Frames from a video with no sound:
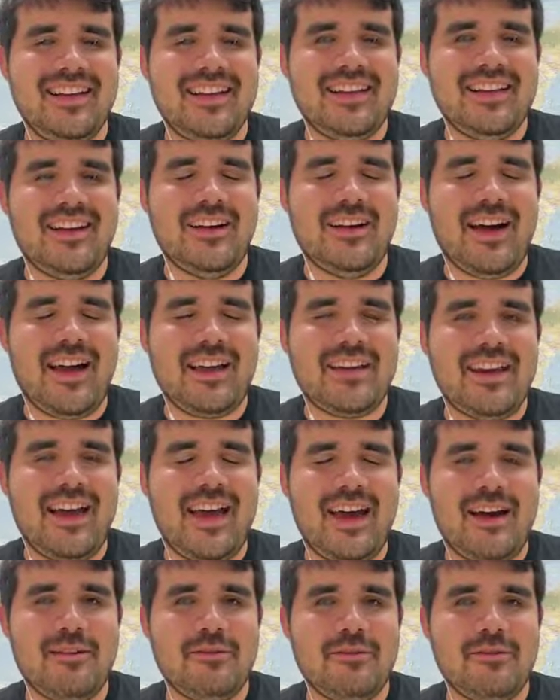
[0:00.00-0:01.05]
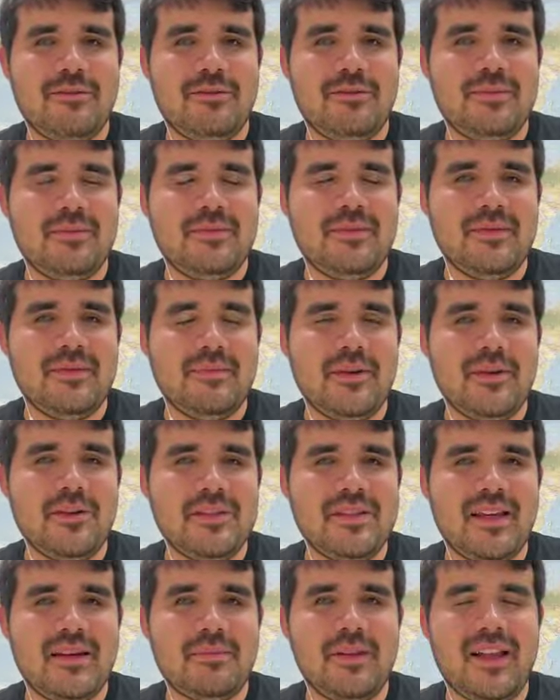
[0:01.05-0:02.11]
I could have
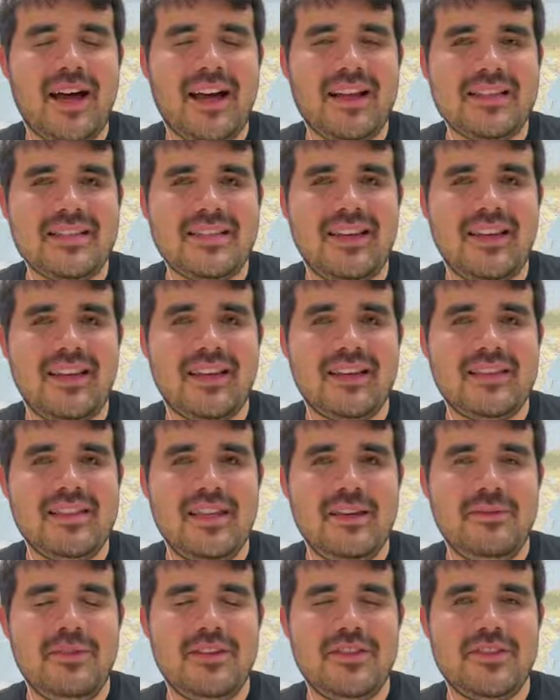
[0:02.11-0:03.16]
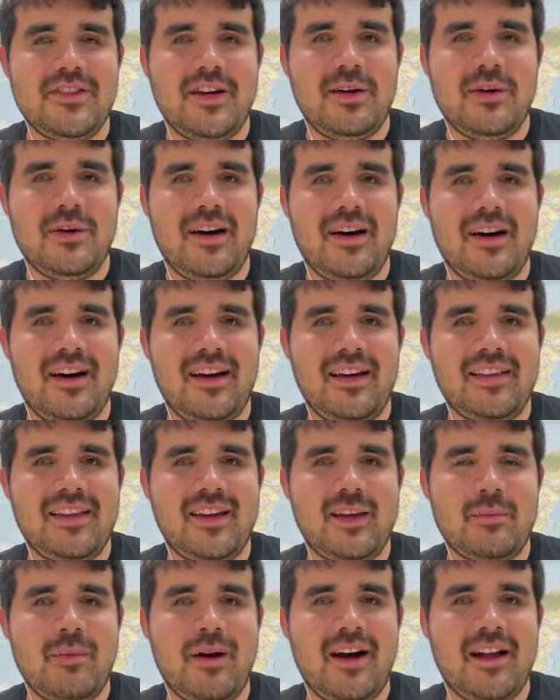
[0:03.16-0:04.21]
music blasting, a TV show on,
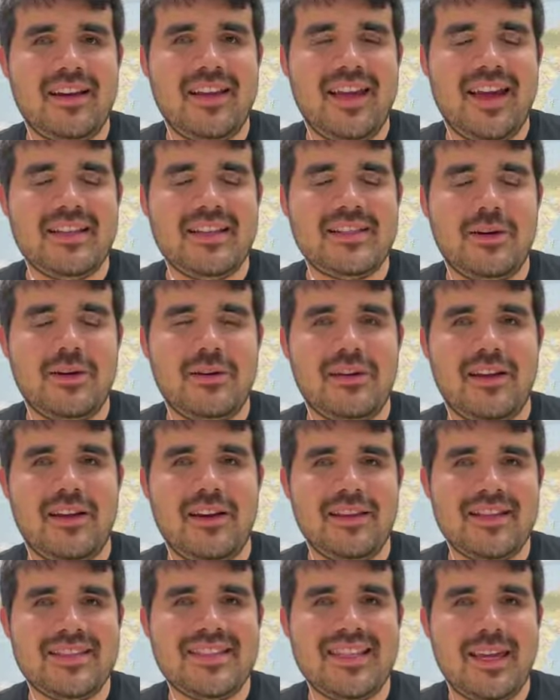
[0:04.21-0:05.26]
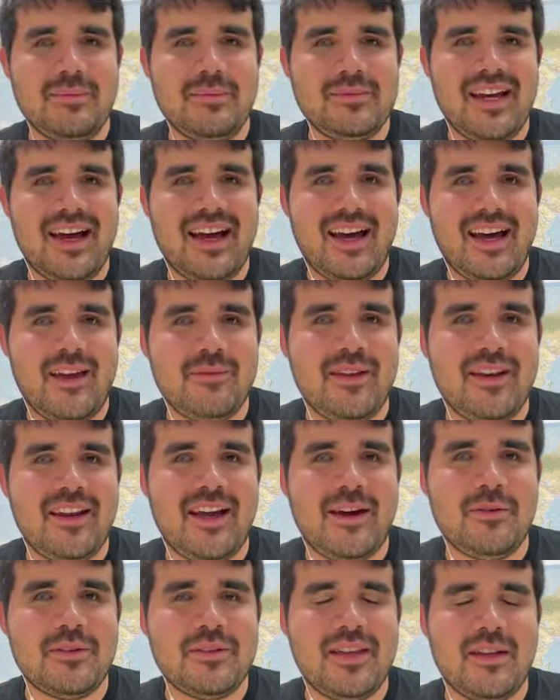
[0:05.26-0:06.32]
like podcast going on at the same time, and
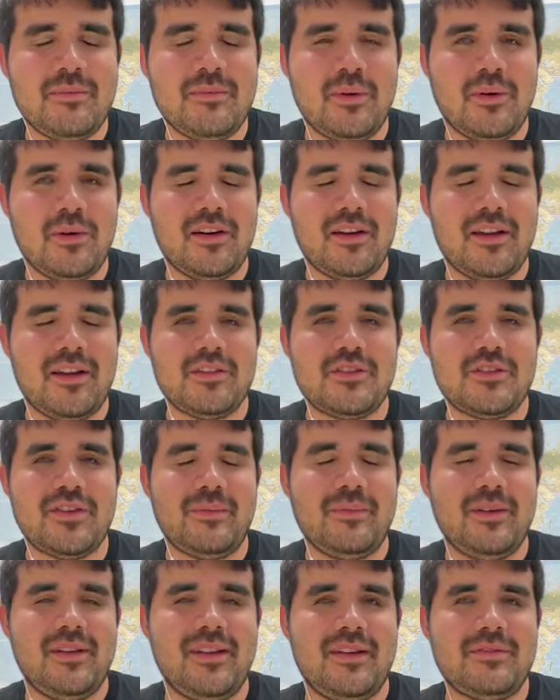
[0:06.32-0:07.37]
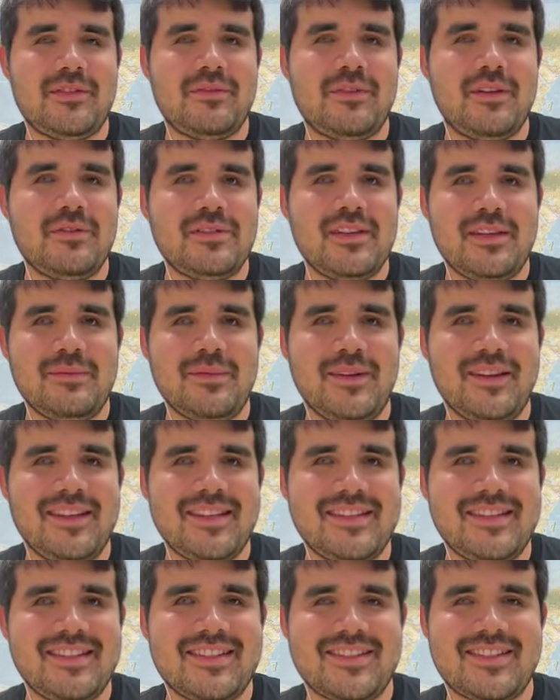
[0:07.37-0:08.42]
I would get bored on a treadmill after 15
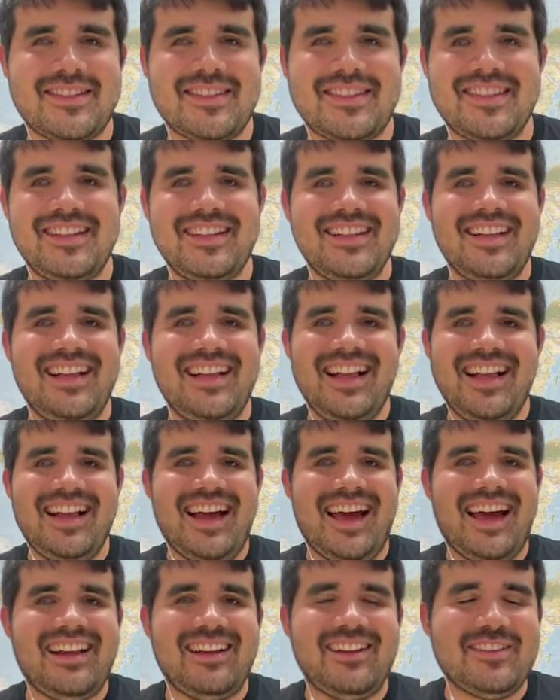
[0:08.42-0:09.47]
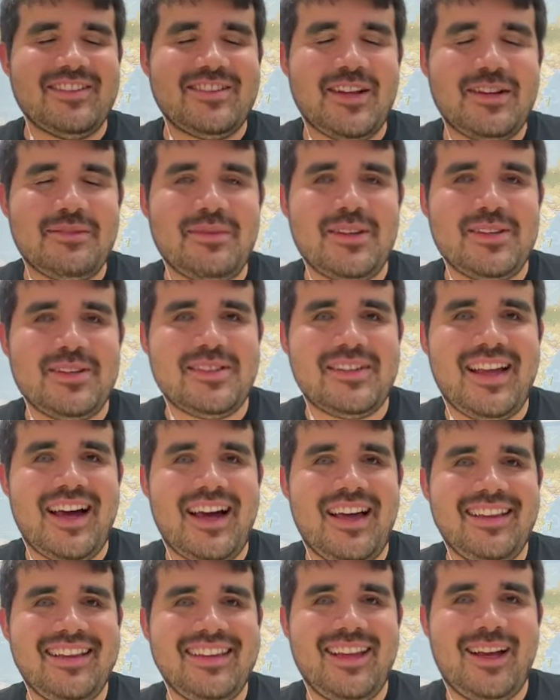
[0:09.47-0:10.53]
minutes. It's just, I don't know, treadmills are
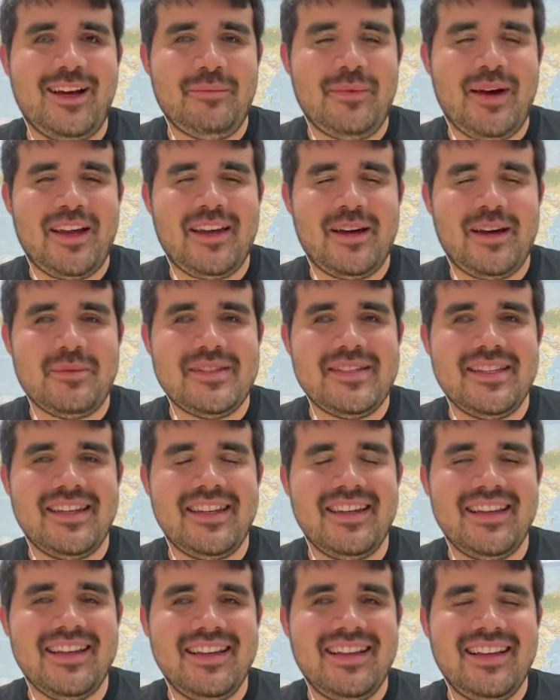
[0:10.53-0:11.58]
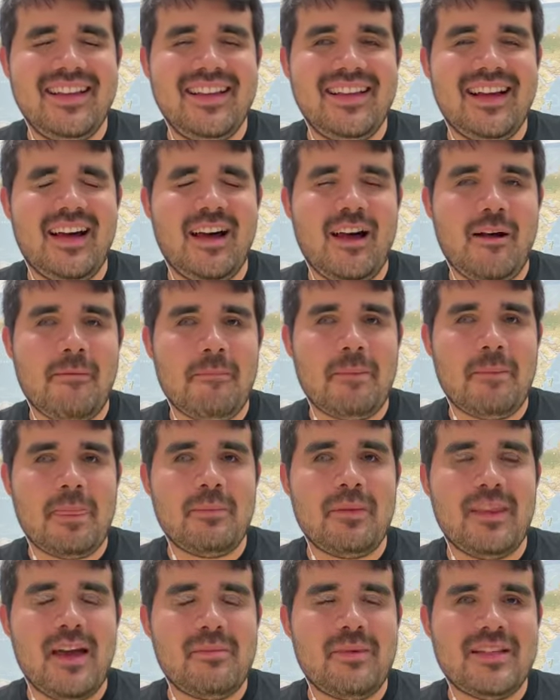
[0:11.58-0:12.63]
not my cup of tea. But
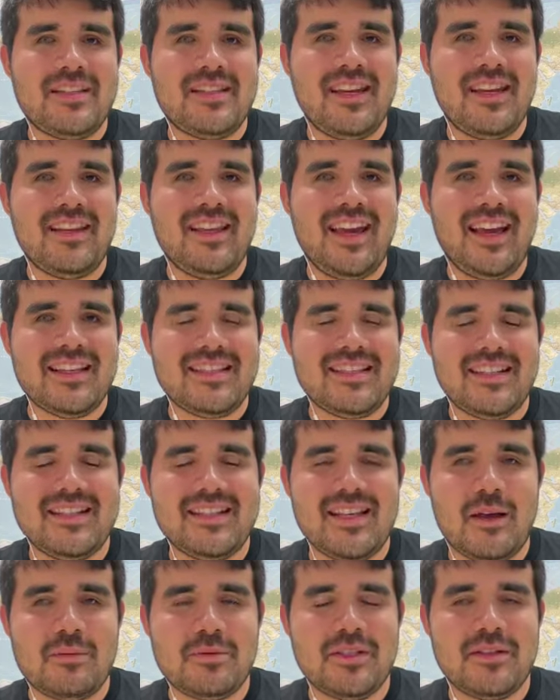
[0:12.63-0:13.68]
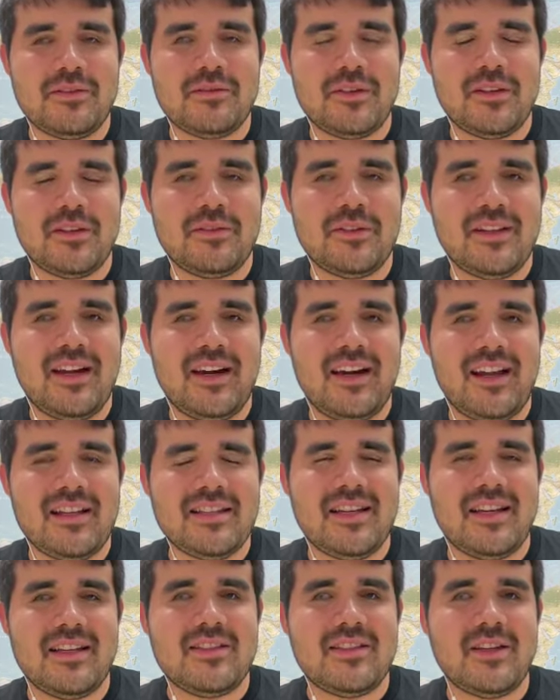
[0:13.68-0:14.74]
that being said, yes, it is absolutely really, really hot
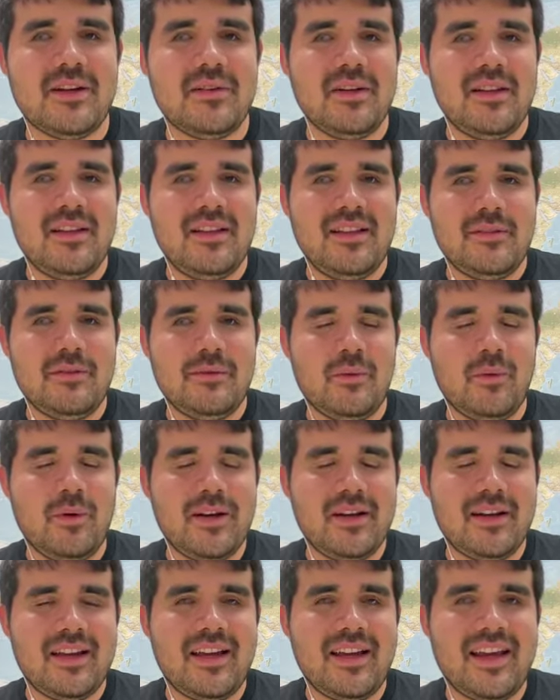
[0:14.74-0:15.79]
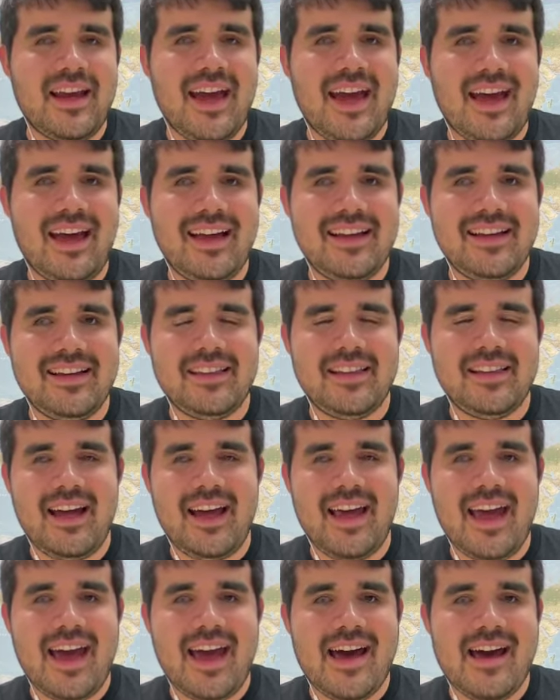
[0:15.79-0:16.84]
outside. So one kind of hack that
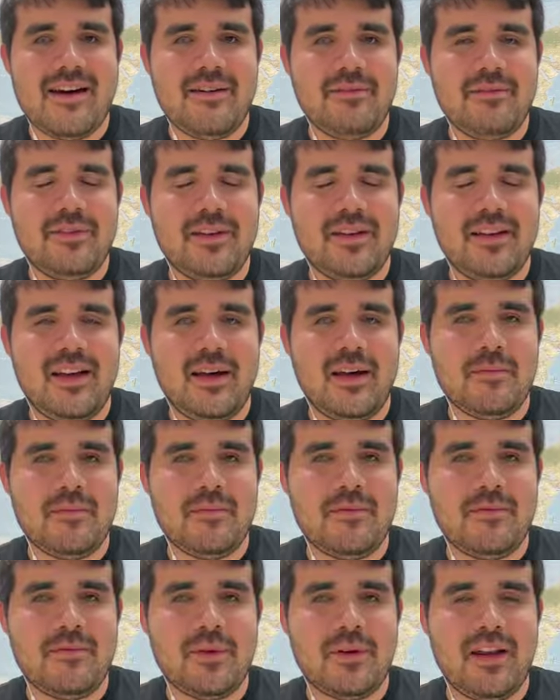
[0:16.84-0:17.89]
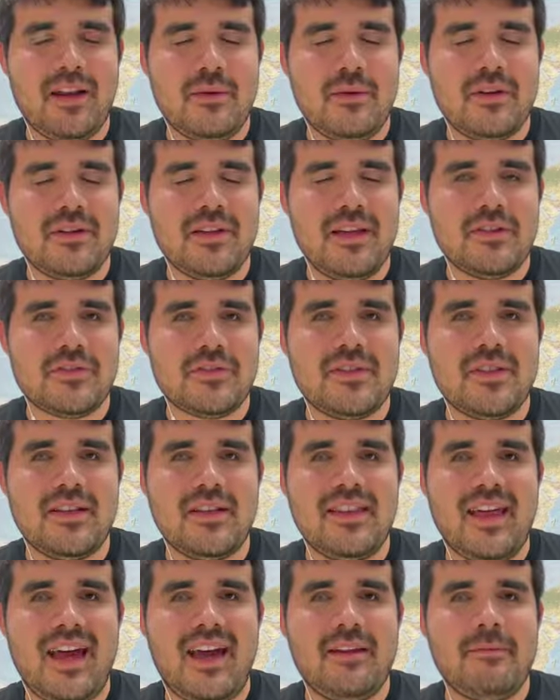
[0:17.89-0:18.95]
I have for anyone interested
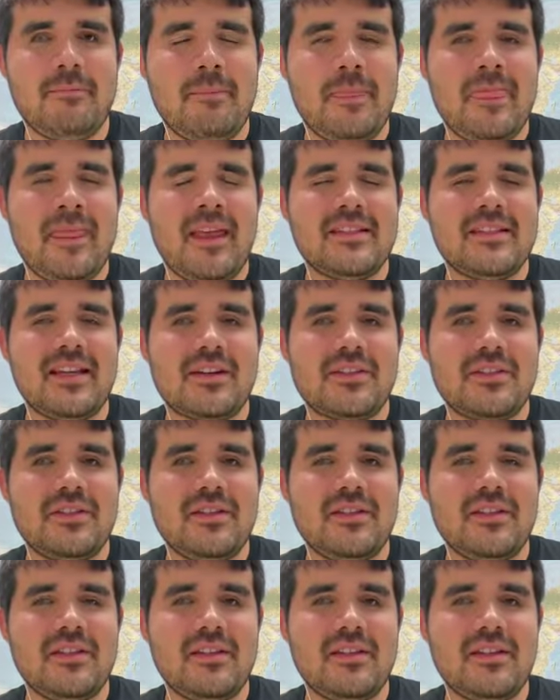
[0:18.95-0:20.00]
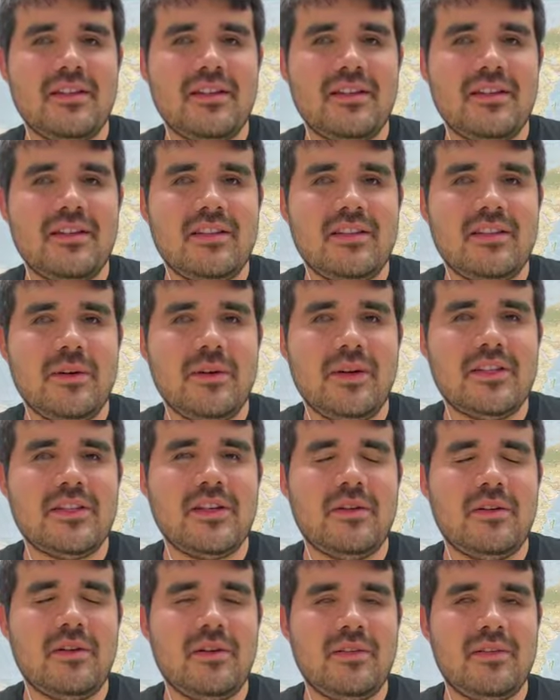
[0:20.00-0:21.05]
in that is actually doing,
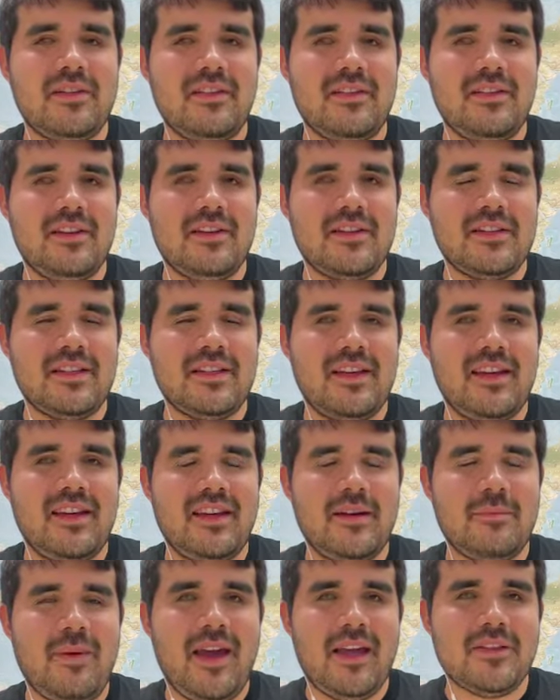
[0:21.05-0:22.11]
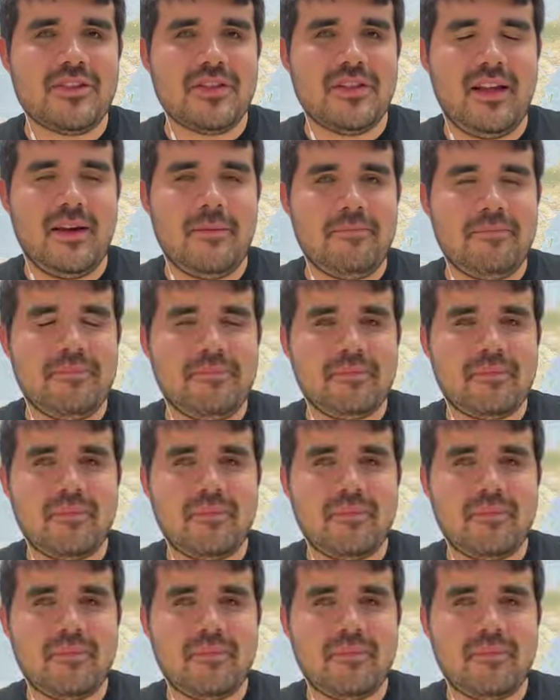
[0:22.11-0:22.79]
so there's a pendulum